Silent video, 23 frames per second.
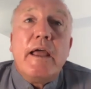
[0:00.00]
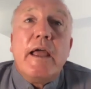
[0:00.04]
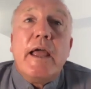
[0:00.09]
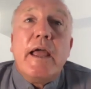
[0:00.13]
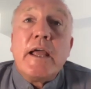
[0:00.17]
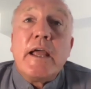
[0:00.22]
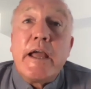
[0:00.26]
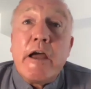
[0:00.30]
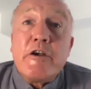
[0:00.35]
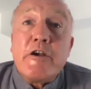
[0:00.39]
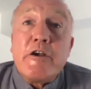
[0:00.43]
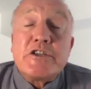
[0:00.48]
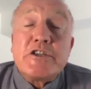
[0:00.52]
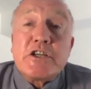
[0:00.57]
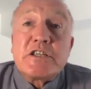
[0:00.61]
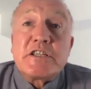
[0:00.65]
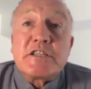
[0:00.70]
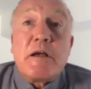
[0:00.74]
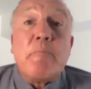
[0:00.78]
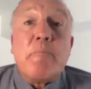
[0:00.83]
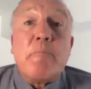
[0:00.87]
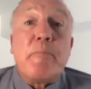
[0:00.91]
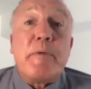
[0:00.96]
Encouraging
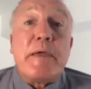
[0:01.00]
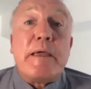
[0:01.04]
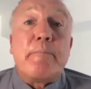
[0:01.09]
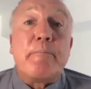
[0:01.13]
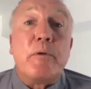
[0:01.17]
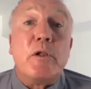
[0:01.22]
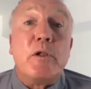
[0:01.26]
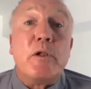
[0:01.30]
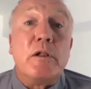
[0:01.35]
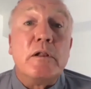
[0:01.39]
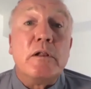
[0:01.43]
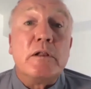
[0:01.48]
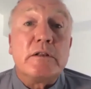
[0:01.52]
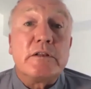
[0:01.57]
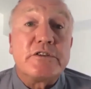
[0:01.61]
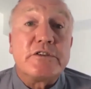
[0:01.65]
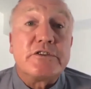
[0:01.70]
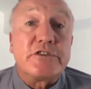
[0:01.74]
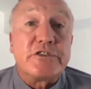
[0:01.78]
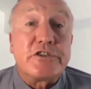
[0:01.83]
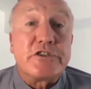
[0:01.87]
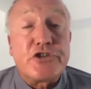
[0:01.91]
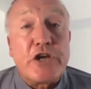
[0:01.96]
some people
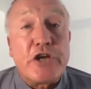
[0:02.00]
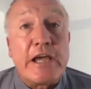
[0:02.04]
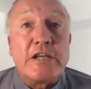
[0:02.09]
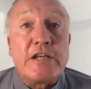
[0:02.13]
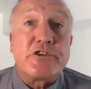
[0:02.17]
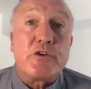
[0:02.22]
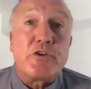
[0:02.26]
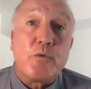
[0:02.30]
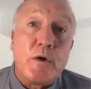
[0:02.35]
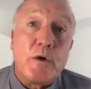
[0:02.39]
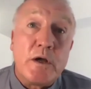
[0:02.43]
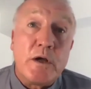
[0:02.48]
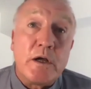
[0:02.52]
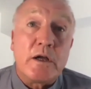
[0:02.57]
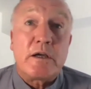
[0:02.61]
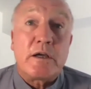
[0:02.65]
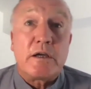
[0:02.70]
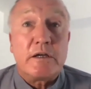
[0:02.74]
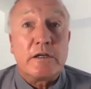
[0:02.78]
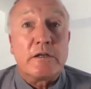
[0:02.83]
to change at work